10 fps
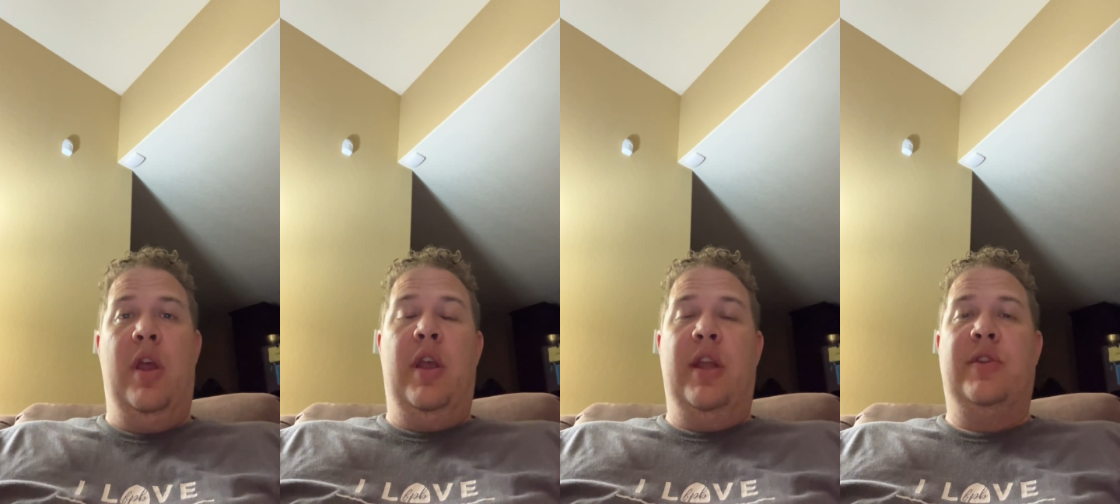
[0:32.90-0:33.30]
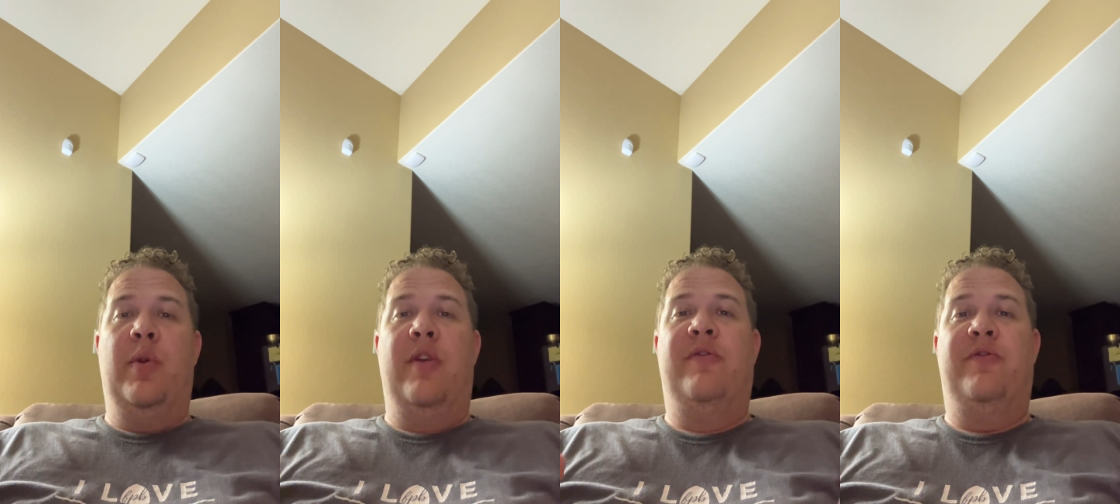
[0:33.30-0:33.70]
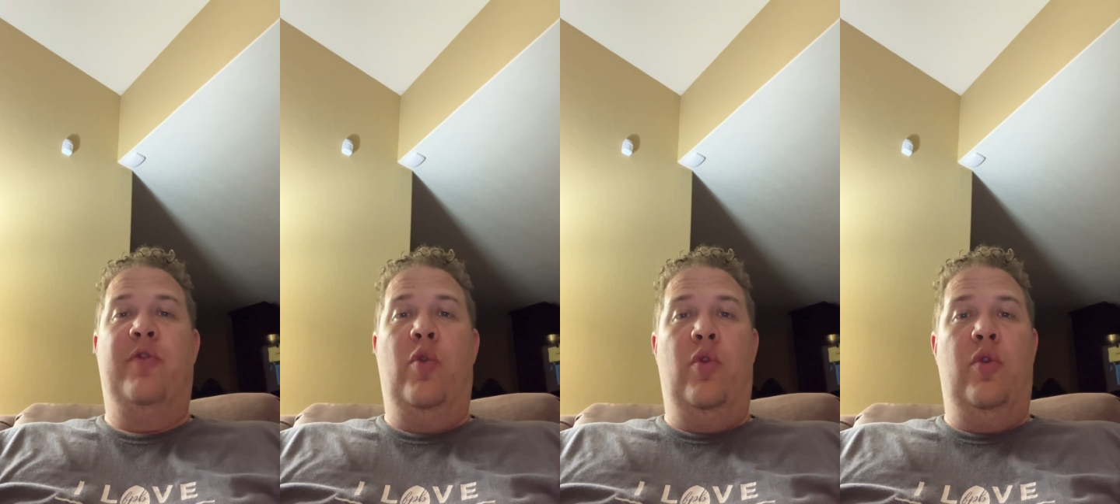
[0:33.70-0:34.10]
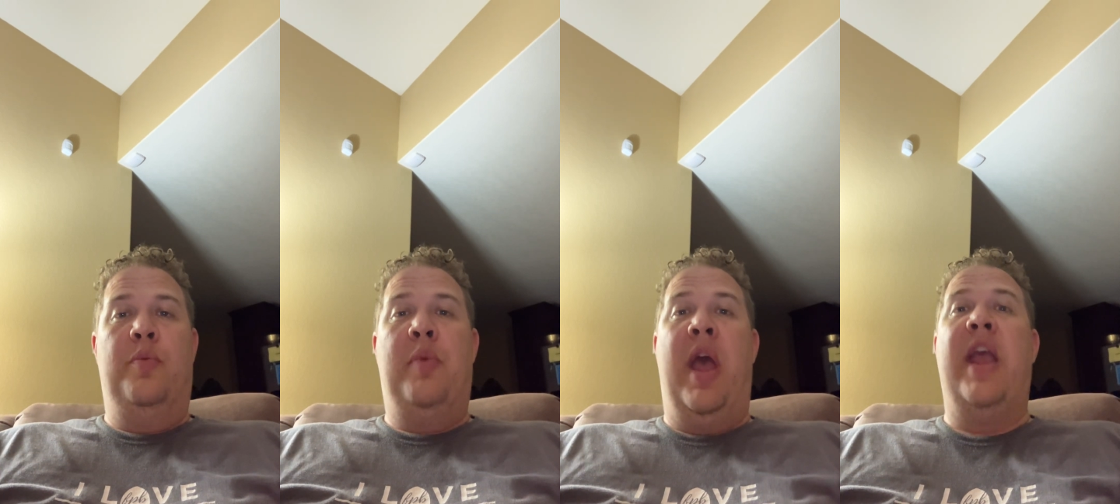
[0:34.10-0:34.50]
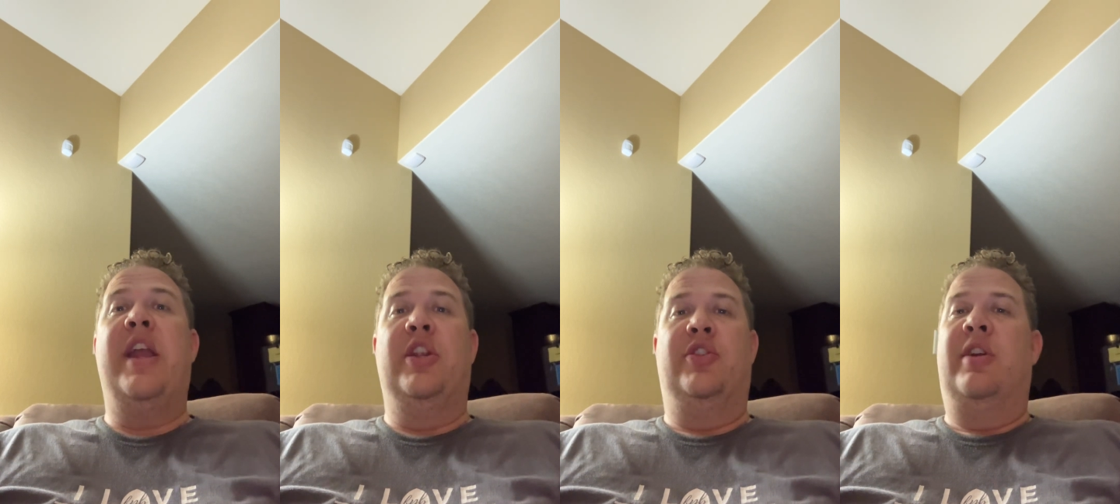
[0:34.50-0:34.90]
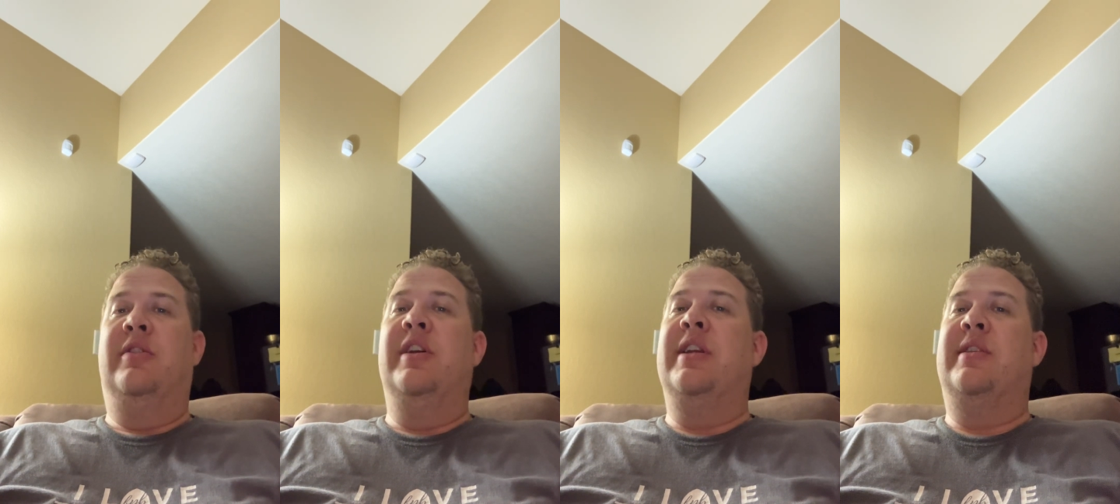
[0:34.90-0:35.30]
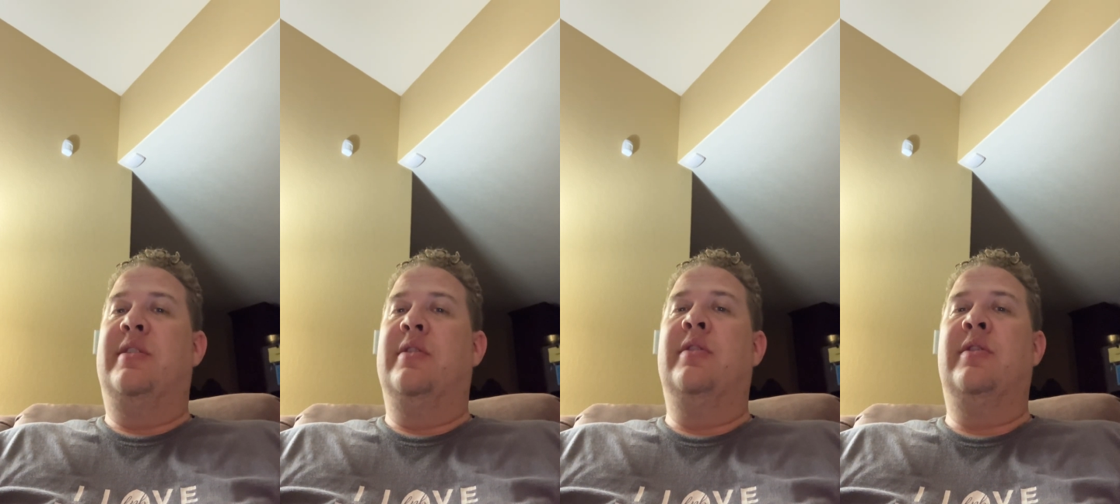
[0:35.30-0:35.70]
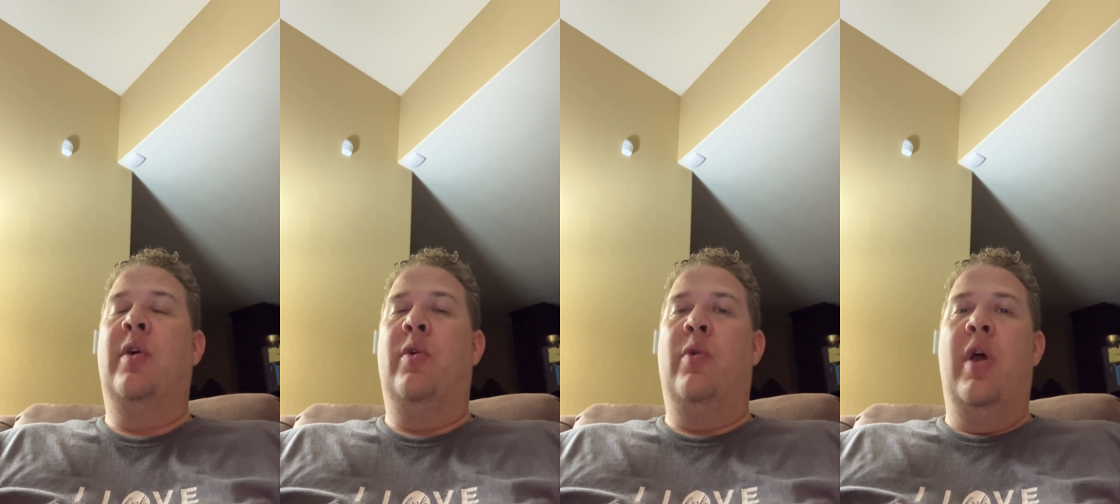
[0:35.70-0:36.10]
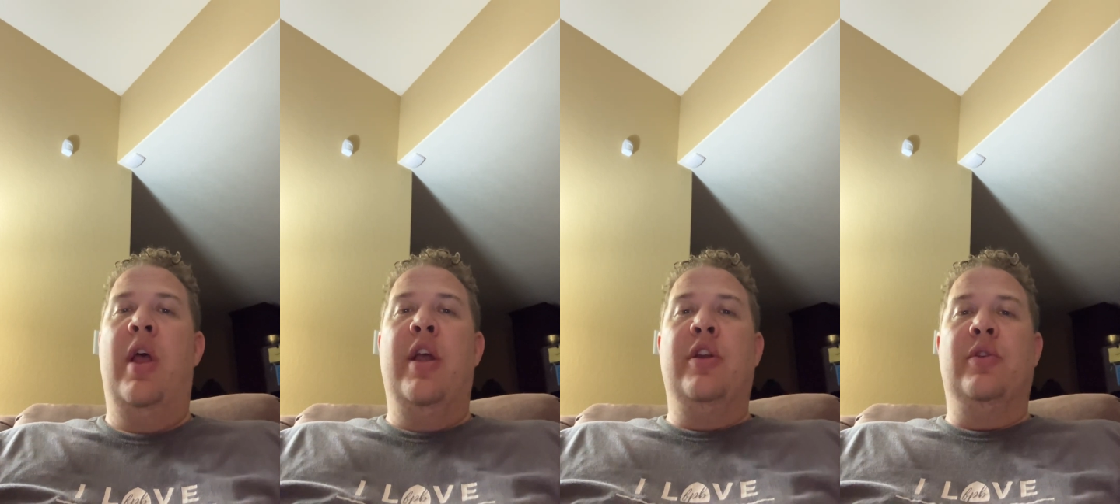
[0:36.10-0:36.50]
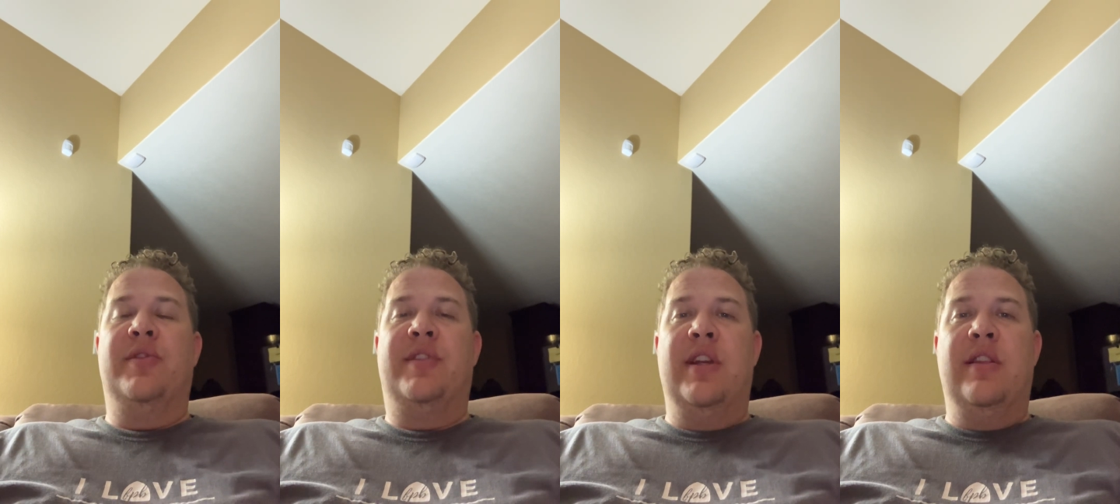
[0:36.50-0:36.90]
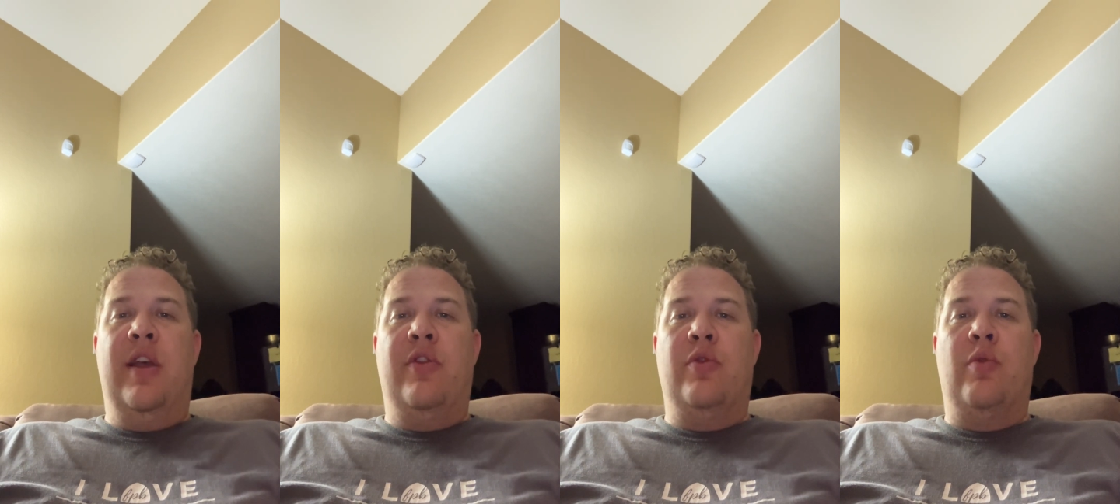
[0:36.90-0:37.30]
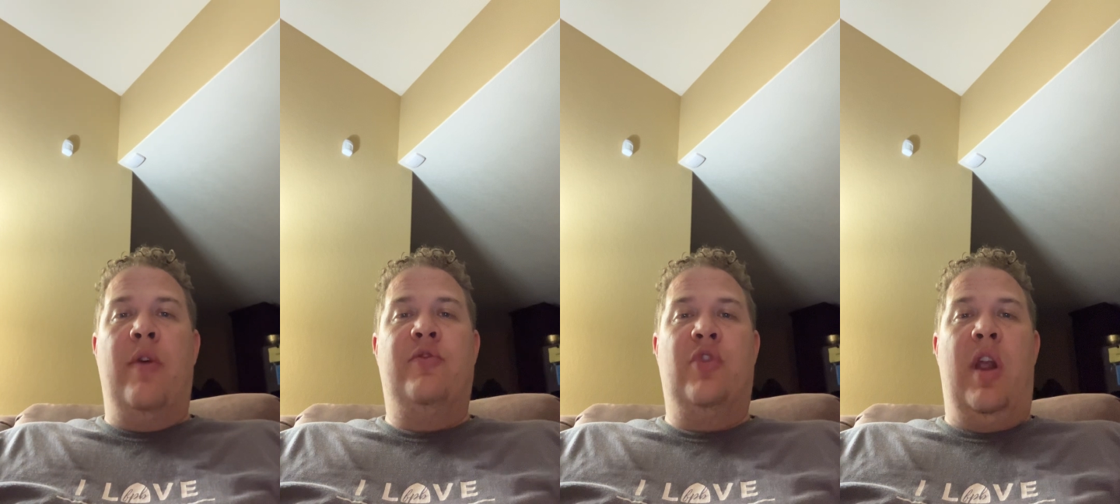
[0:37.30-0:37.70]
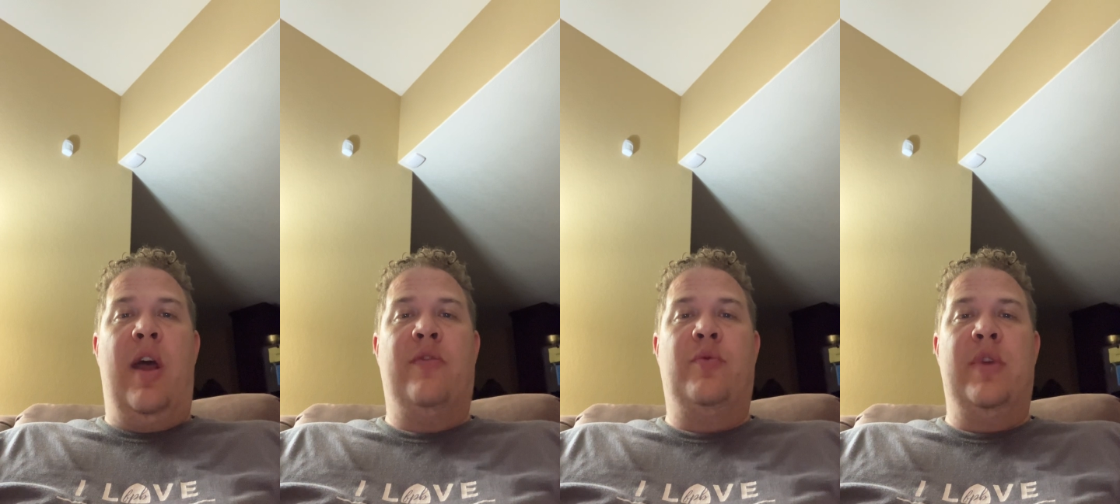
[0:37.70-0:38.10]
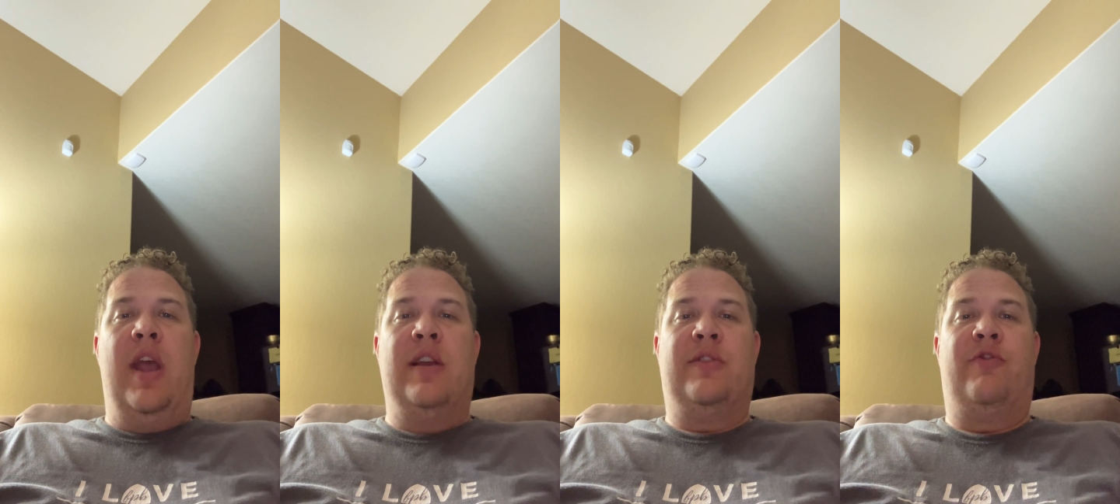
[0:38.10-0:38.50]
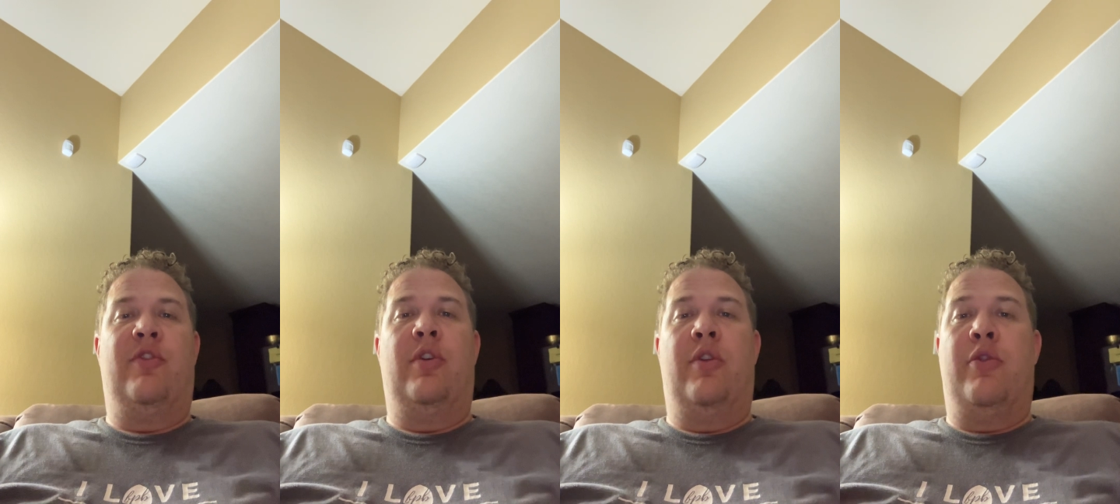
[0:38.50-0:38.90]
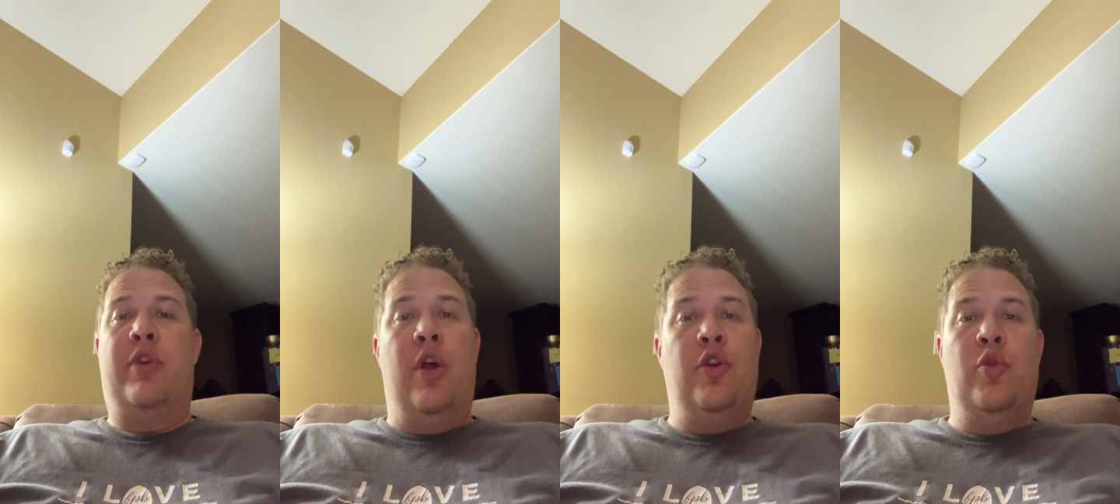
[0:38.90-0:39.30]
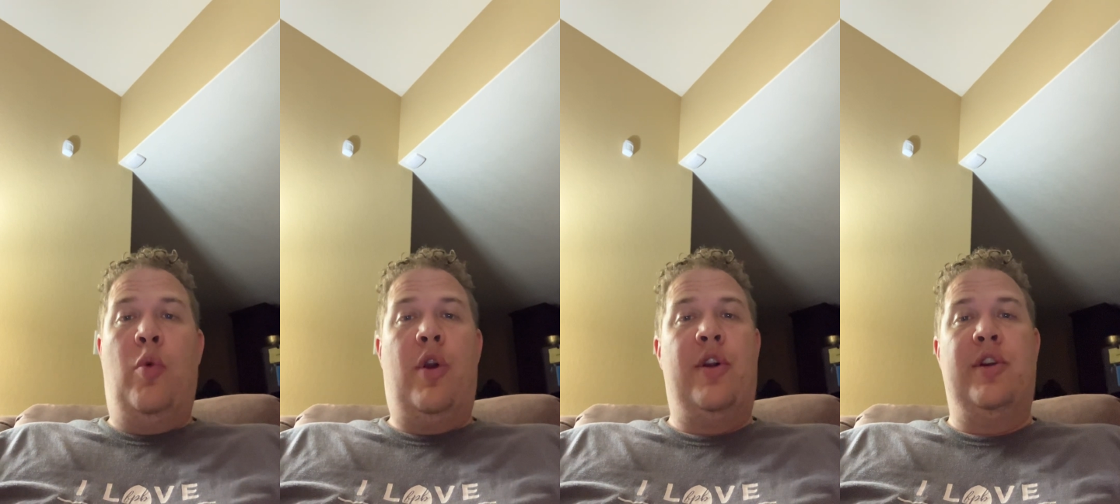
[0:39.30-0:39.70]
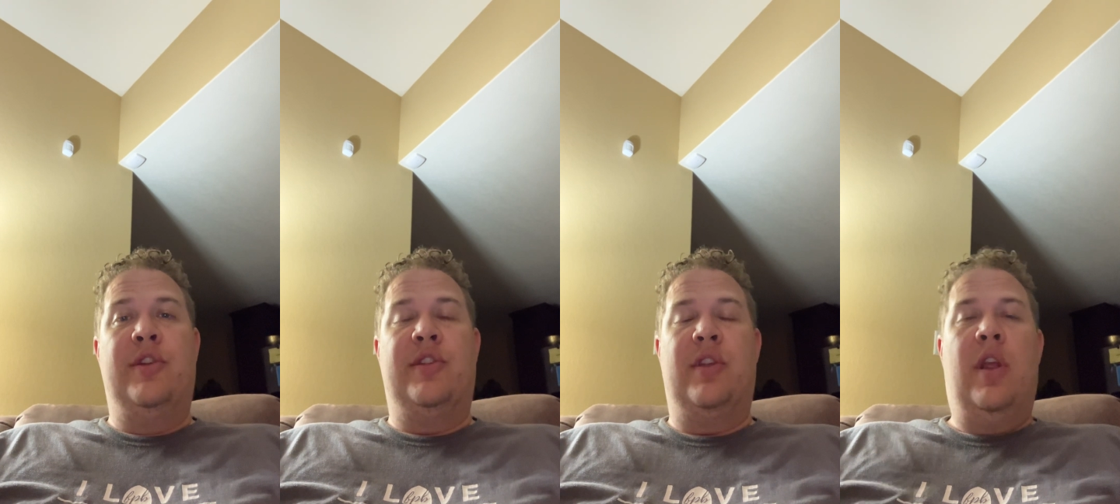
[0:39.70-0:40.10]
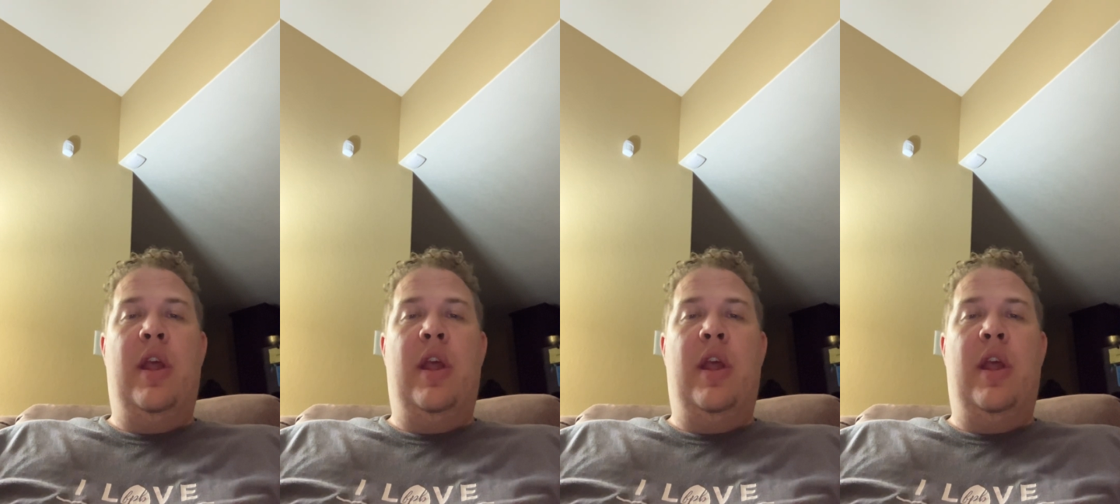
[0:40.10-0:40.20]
into a full page at least. So you'll see that the rough draft, we asked for 300 words.